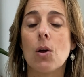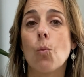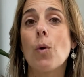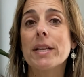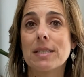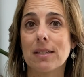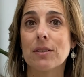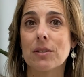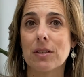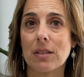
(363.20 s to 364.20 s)
Western
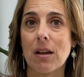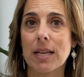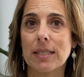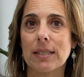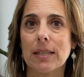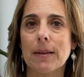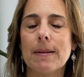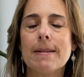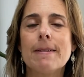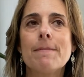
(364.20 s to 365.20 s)
society.
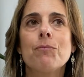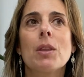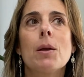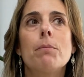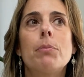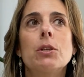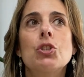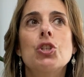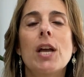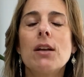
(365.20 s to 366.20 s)
But
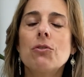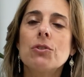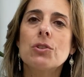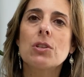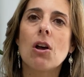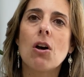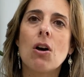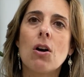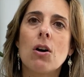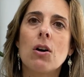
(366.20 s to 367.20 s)
chakras
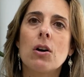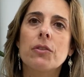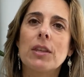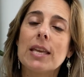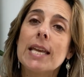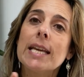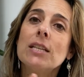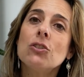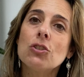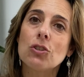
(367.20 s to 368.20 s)
are the
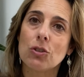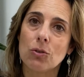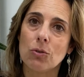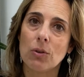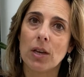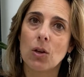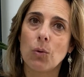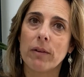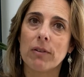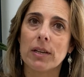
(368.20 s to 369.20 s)
Hindu
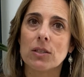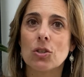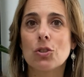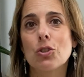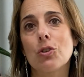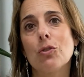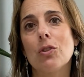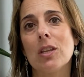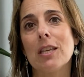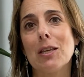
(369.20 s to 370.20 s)
equivalent to
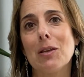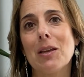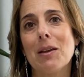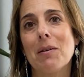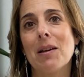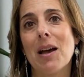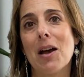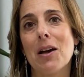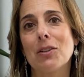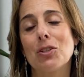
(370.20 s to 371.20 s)
the
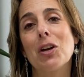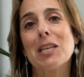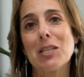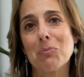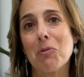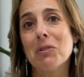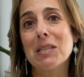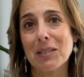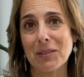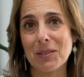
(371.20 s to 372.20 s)
Chinese
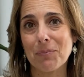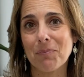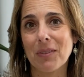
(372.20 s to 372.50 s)
meridians.